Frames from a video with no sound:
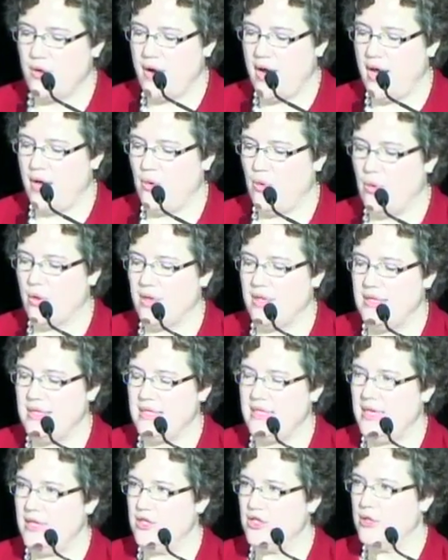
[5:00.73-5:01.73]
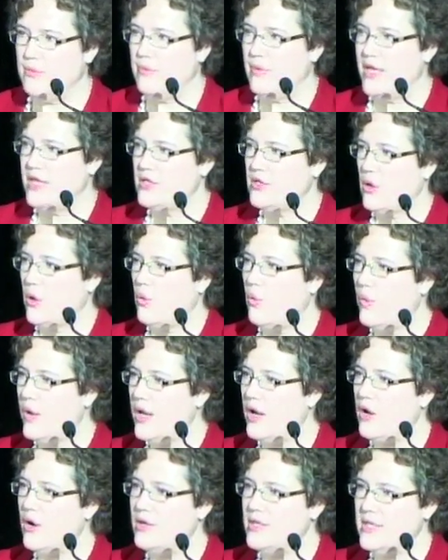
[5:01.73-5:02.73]
and organization based on
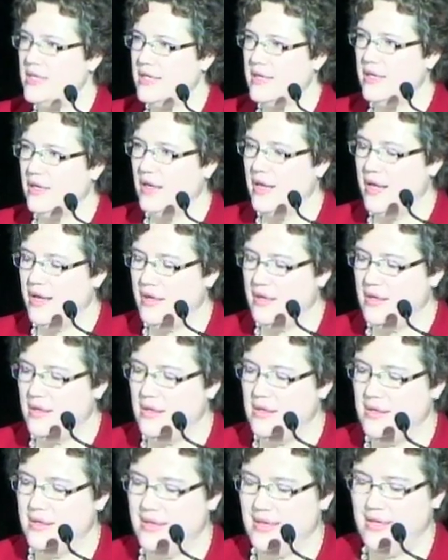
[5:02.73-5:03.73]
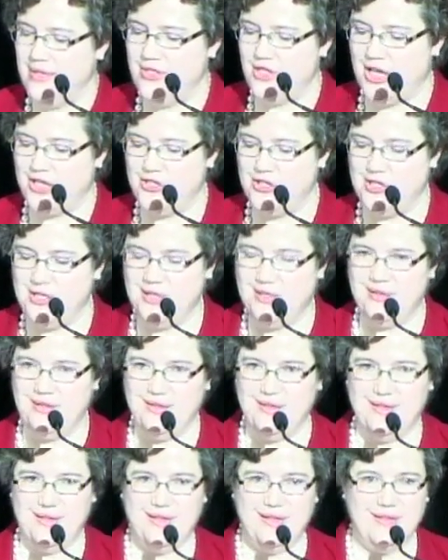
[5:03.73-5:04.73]
well-articulated, tested
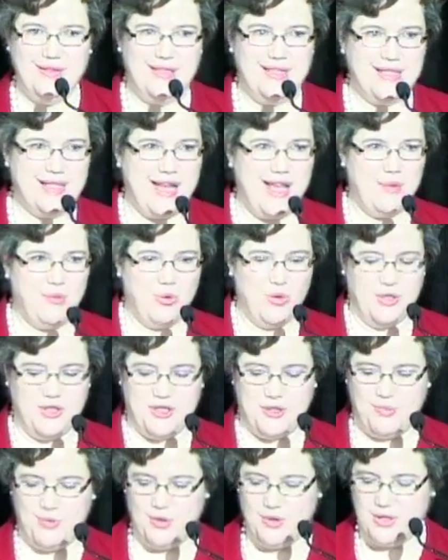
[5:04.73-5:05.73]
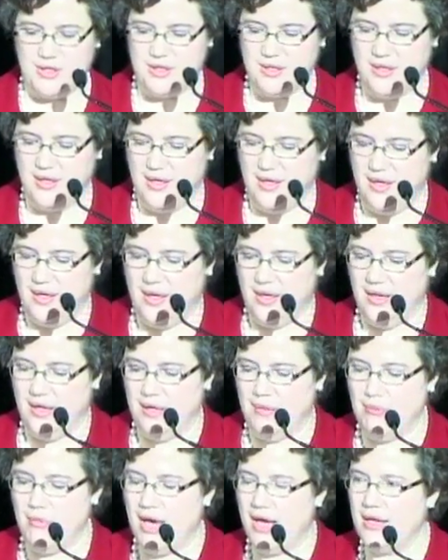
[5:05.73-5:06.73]
design principles. Uh,
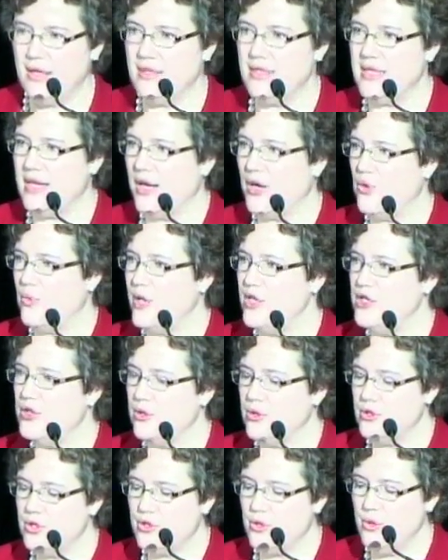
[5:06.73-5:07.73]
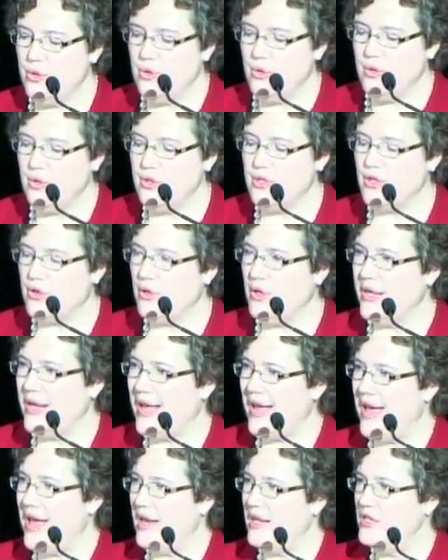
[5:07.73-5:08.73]
models like regional schools, early
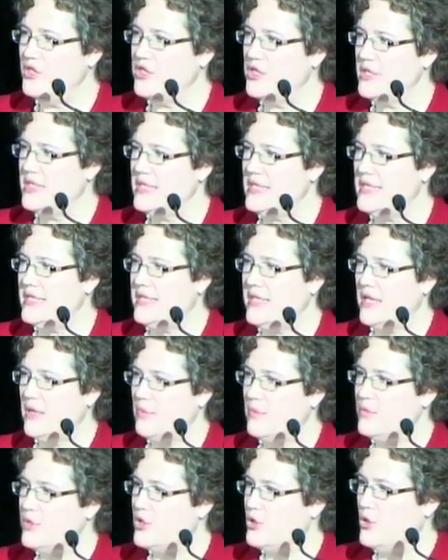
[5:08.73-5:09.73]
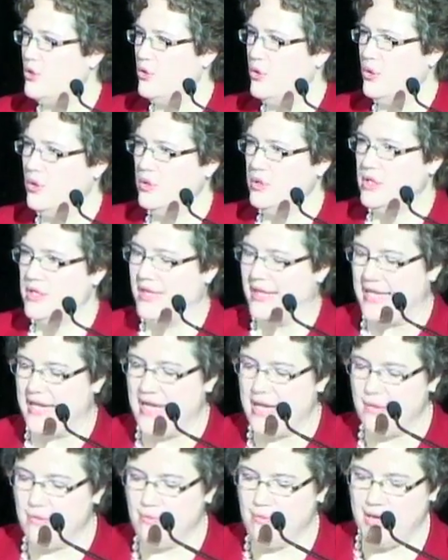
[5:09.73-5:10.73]
colleges, STEM schools,
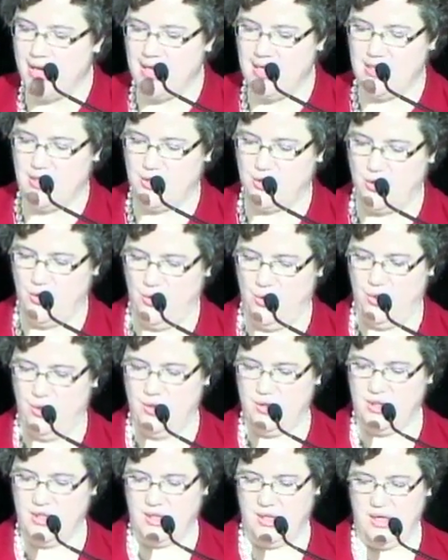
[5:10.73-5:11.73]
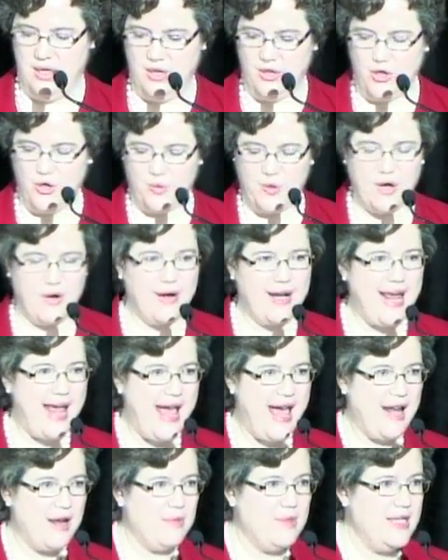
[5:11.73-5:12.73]
theme-based schools, career
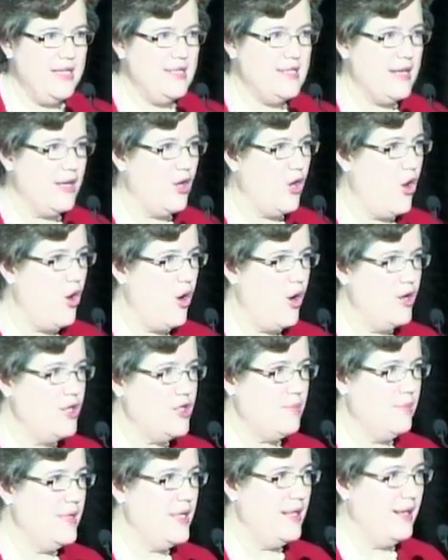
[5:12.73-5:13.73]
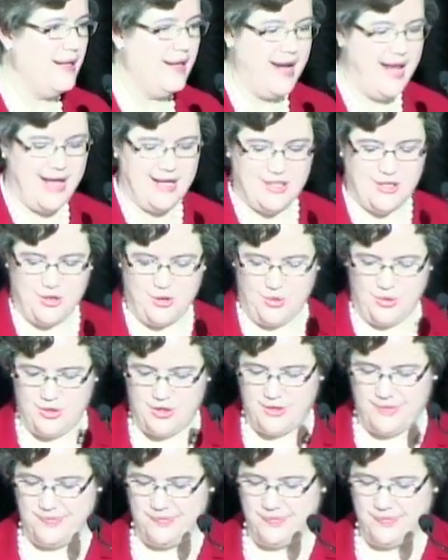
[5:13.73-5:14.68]
academies, and large middle and high schools.